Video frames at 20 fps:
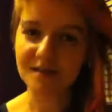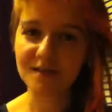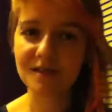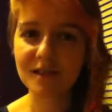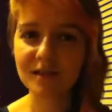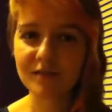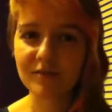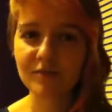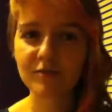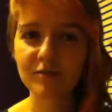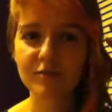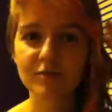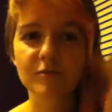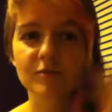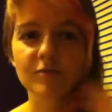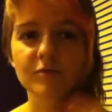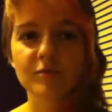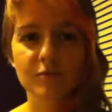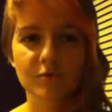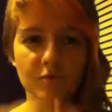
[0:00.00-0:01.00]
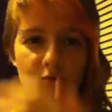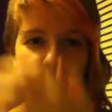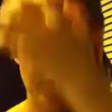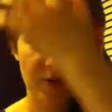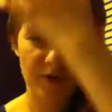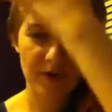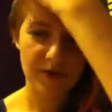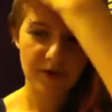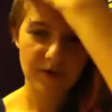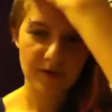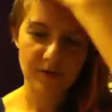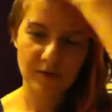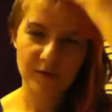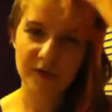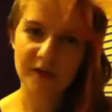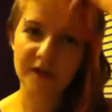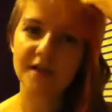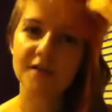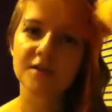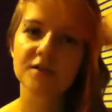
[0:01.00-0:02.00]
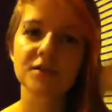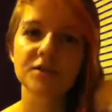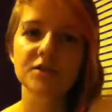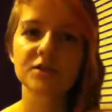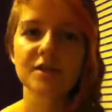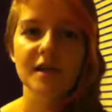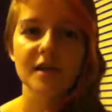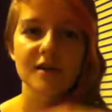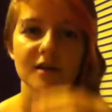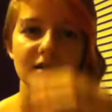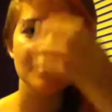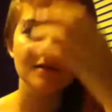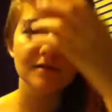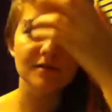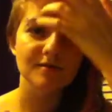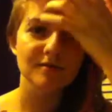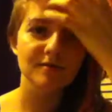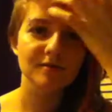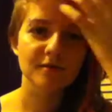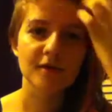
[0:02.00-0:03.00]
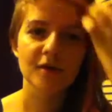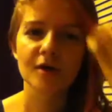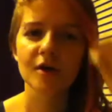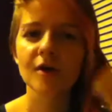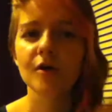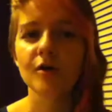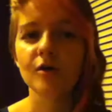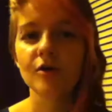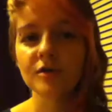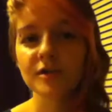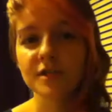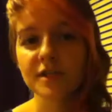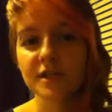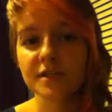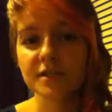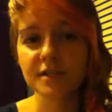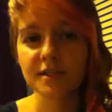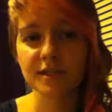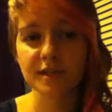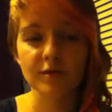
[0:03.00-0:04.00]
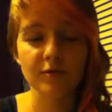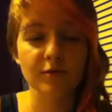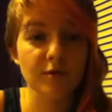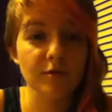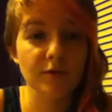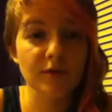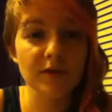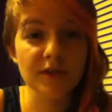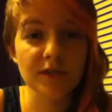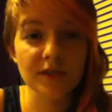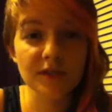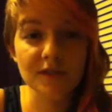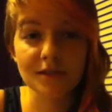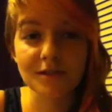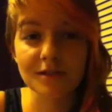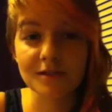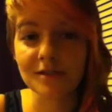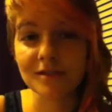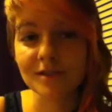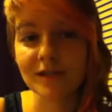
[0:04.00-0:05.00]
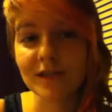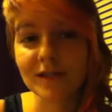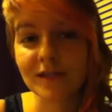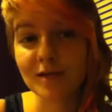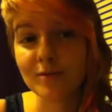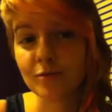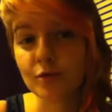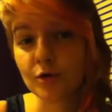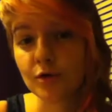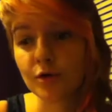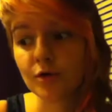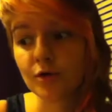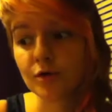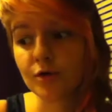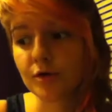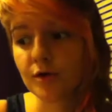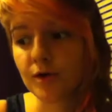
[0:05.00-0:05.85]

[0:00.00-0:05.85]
if we're willing to share it on the internet, we're willing to let them know